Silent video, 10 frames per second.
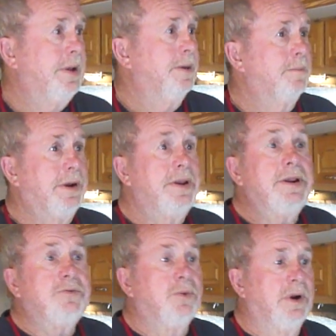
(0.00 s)
Yeah, yeah. But
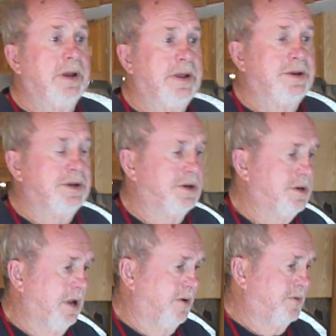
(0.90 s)
this one lends
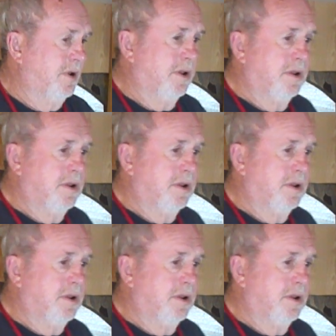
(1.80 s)
itself to